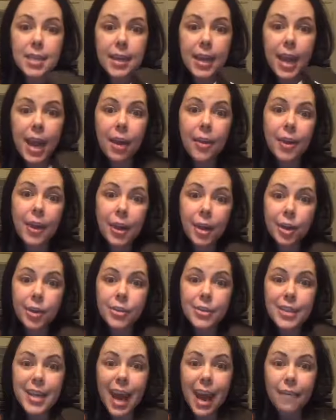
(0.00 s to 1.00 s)
carrier
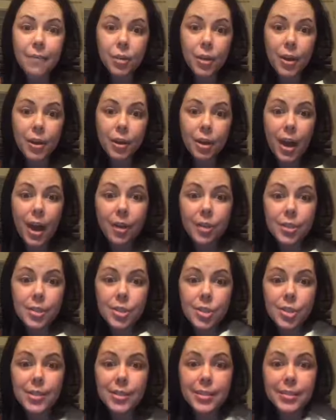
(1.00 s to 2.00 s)
to have around your house
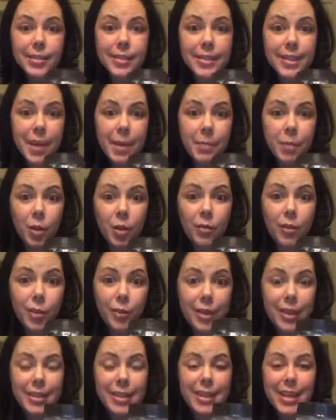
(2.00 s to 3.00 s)
just as a staple if you
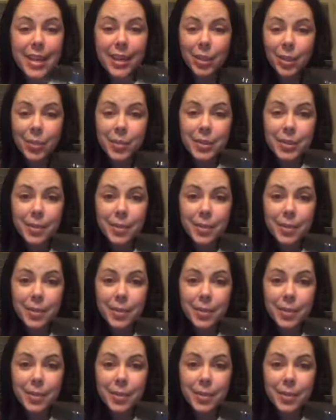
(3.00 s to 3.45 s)
need to dilute